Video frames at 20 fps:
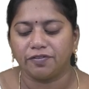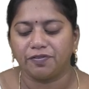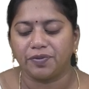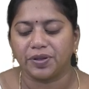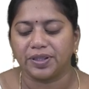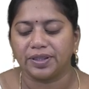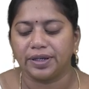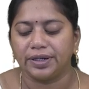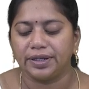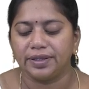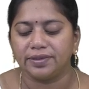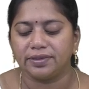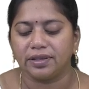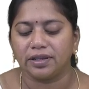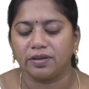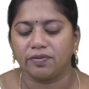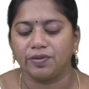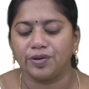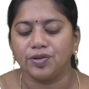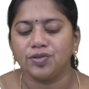Fe. That is
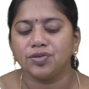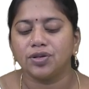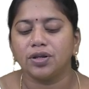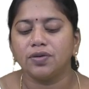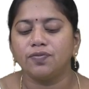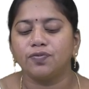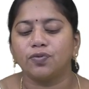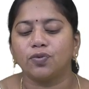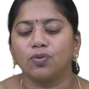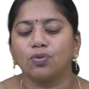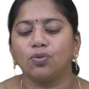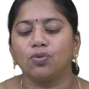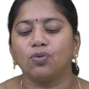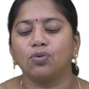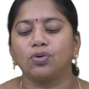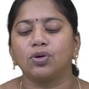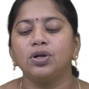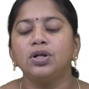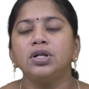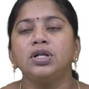equation
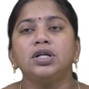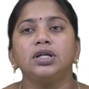four.